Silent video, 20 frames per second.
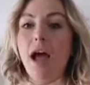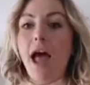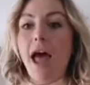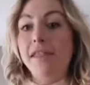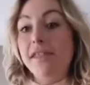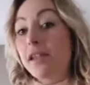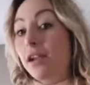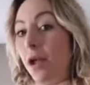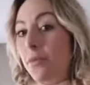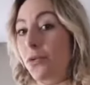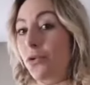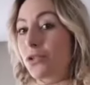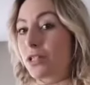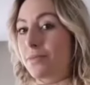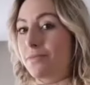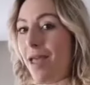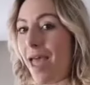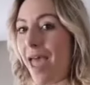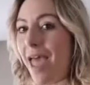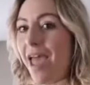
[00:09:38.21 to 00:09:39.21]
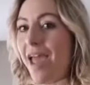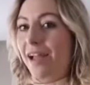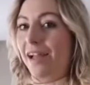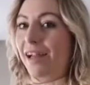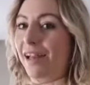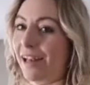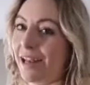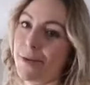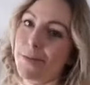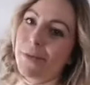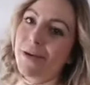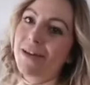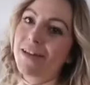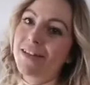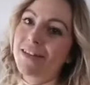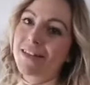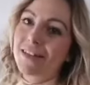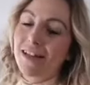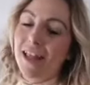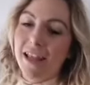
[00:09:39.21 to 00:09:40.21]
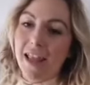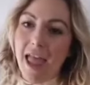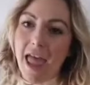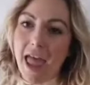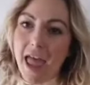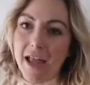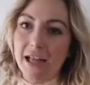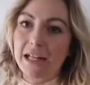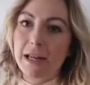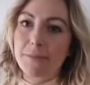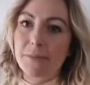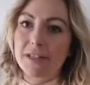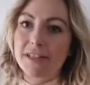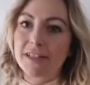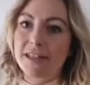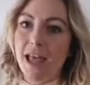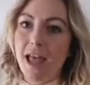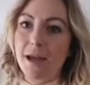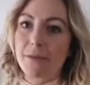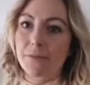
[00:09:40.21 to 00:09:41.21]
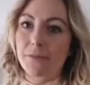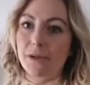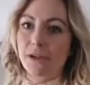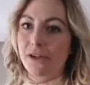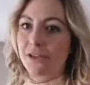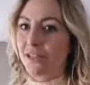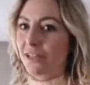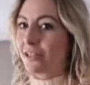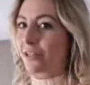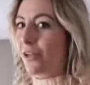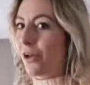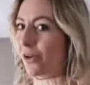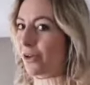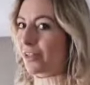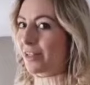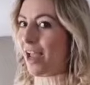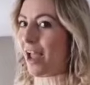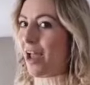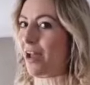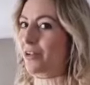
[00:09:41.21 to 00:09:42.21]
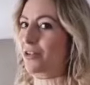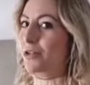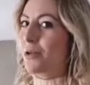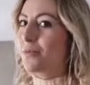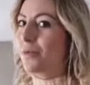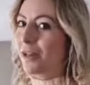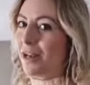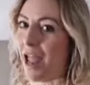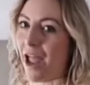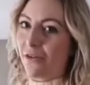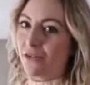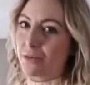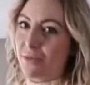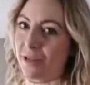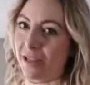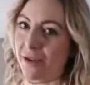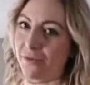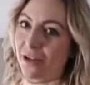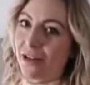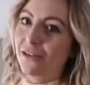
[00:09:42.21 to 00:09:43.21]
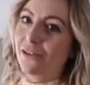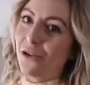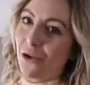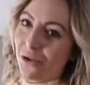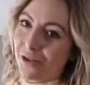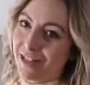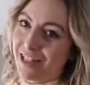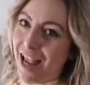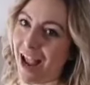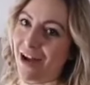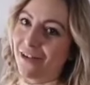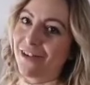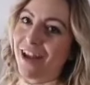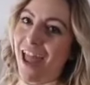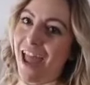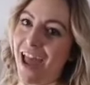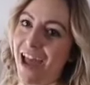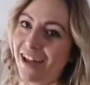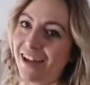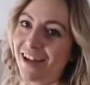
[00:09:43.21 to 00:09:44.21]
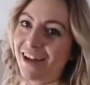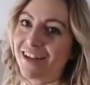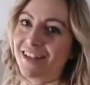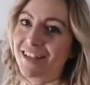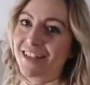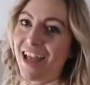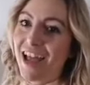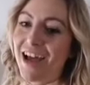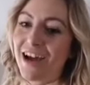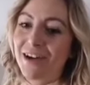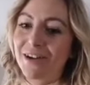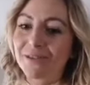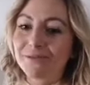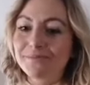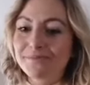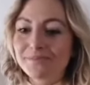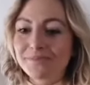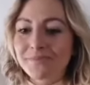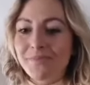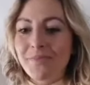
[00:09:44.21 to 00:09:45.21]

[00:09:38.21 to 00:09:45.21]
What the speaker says: And then I bought some hair clippers, like a hair clipper set, because it's lockdown, so I'm going to have to be giving lockdown haircuts out.